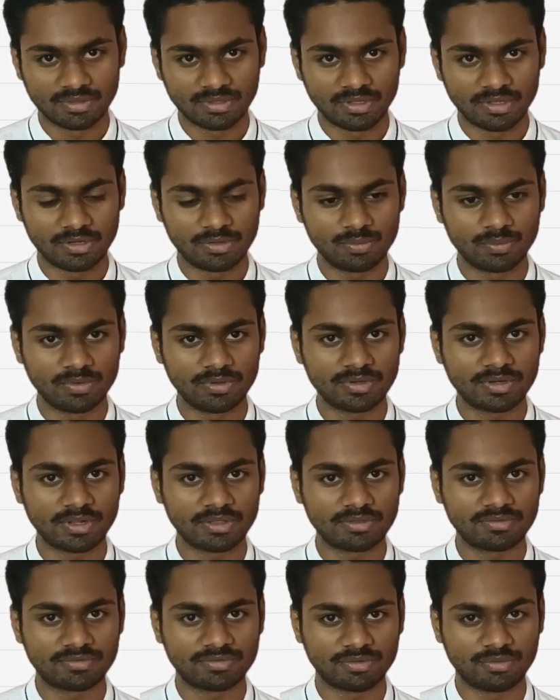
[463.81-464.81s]
It will
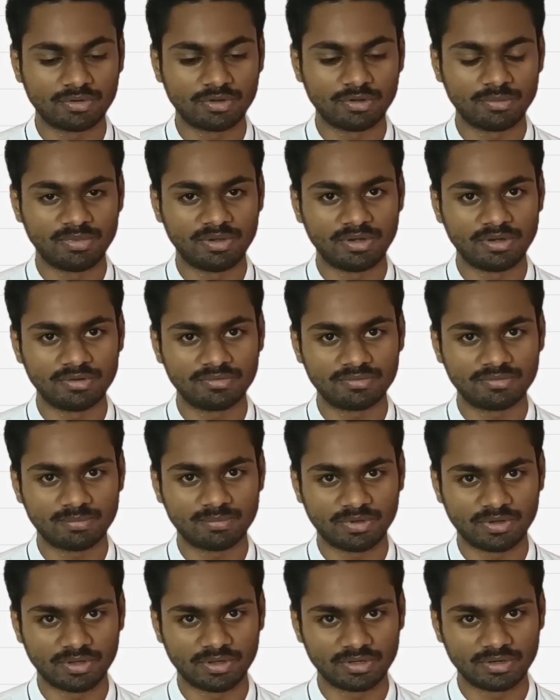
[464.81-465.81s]
take several minutes,
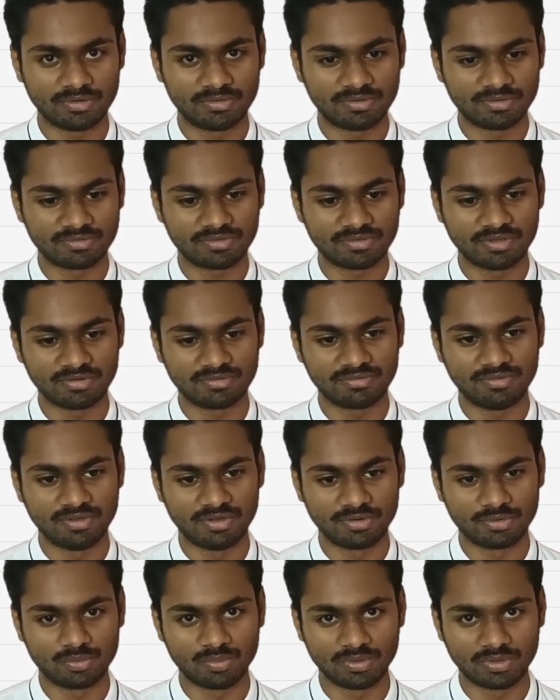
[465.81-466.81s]
but it just gets
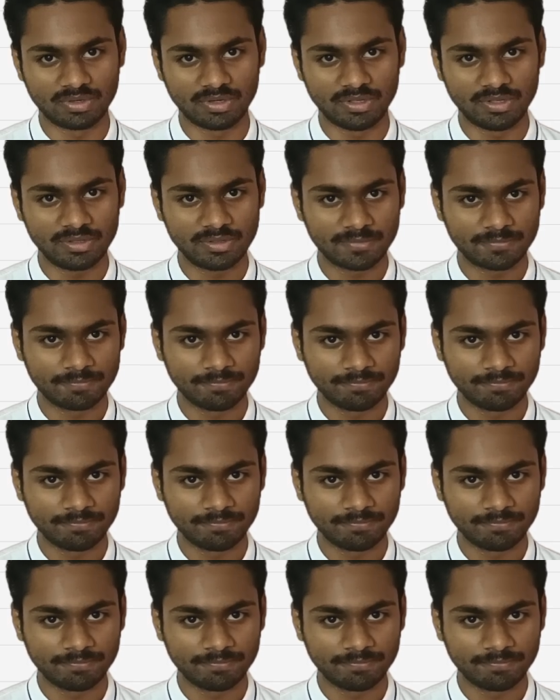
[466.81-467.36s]
done quickly,